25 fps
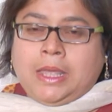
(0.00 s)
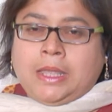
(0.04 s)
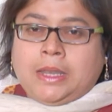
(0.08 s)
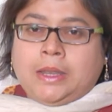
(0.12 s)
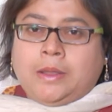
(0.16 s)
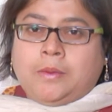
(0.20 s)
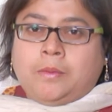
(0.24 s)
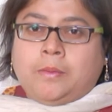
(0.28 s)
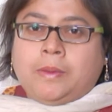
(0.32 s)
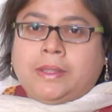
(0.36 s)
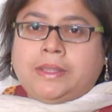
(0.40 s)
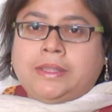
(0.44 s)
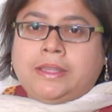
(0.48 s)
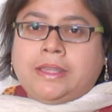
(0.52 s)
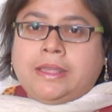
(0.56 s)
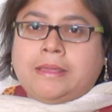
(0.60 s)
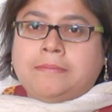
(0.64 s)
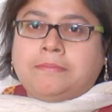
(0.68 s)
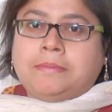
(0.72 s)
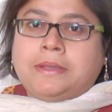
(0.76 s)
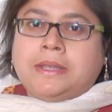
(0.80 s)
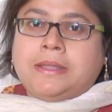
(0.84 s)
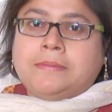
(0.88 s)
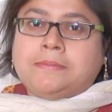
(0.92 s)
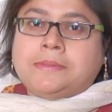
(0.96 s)
Now, whether
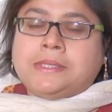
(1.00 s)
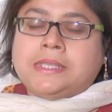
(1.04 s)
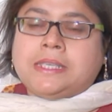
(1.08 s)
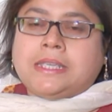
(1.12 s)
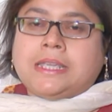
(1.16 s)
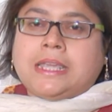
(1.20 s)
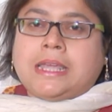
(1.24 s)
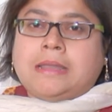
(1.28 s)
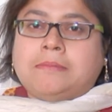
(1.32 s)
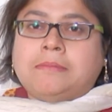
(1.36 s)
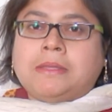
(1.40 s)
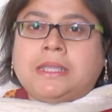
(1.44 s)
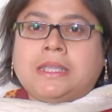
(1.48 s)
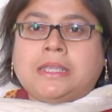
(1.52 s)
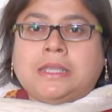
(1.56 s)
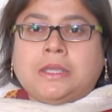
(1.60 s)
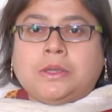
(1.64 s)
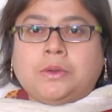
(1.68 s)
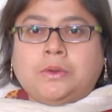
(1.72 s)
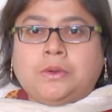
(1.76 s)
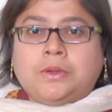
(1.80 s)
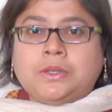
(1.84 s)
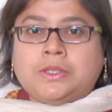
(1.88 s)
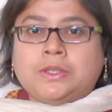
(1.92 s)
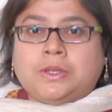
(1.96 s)
epilepsy can be
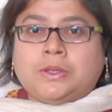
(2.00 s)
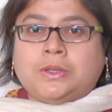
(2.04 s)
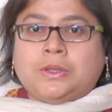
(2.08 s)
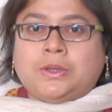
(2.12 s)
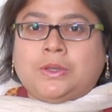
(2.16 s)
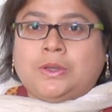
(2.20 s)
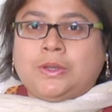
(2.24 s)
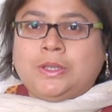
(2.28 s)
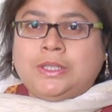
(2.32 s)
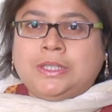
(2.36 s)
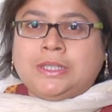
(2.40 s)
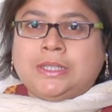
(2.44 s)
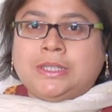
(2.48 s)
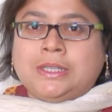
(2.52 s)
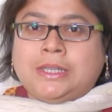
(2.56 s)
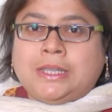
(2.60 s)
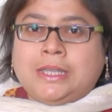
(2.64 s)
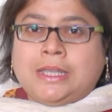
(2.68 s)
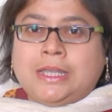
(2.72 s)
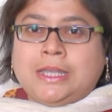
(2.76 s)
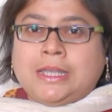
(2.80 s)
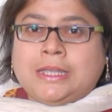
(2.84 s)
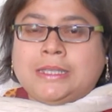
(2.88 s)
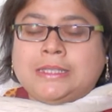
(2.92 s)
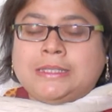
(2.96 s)
cured or not
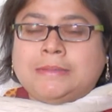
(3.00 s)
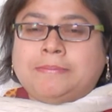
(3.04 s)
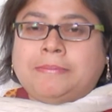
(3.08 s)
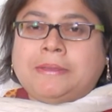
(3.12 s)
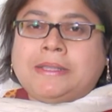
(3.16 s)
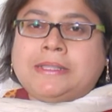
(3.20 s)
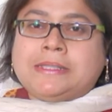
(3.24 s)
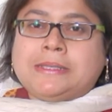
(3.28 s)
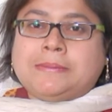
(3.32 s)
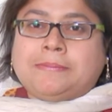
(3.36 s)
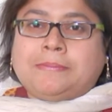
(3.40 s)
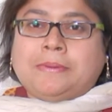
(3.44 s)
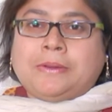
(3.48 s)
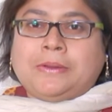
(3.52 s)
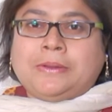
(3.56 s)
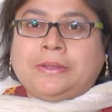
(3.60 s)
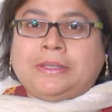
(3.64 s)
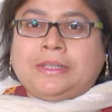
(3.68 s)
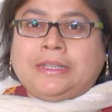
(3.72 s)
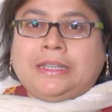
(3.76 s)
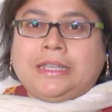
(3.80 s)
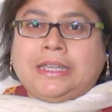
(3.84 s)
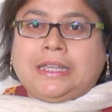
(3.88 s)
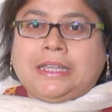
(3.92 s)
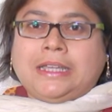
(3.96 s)
depends
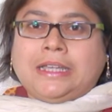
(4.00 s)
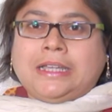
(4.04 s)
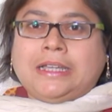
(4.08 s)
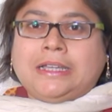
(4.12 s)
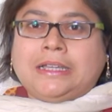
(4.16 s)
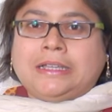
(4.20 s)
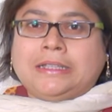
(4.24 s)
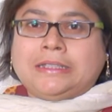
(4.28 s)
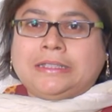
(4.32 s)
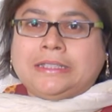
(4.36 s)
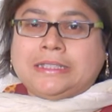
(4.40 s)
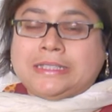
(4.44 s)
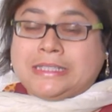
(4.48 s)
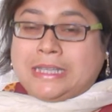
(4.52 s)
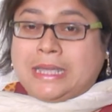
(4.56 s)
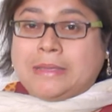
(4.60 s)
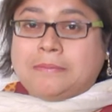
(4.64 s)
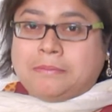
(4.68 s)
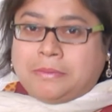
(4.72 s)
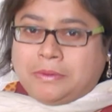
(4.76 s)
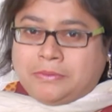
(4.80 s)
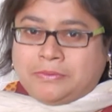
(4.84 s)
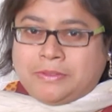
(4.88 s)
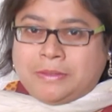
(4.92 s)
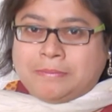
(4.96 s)
upon the
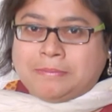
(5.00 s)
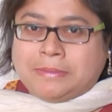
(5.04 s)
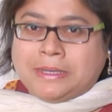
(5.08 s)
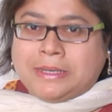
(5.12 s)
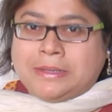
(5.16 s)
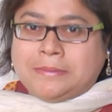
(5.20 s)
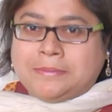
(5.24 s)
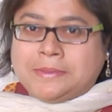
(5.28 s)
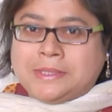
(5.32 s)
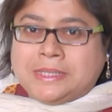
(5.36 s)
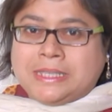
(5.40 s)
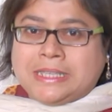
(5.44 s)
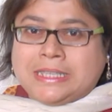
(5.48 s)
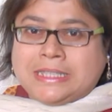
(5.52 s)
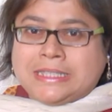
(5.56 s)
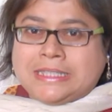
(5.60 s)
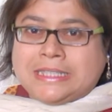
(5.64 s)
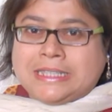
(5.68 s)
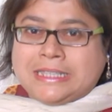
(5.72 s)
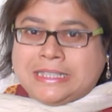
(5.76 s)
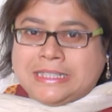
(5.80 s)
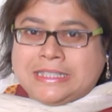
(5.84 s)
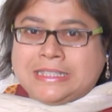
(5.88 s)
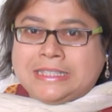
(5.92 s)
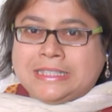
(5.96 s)
type of epilepsy
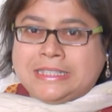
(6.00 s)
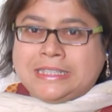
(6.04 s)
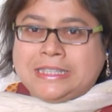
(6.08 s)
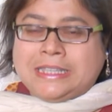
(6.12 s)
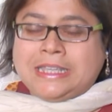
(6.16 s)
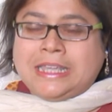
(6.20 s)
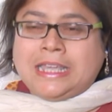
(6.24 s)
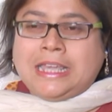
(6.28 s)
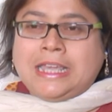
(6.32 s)
it is.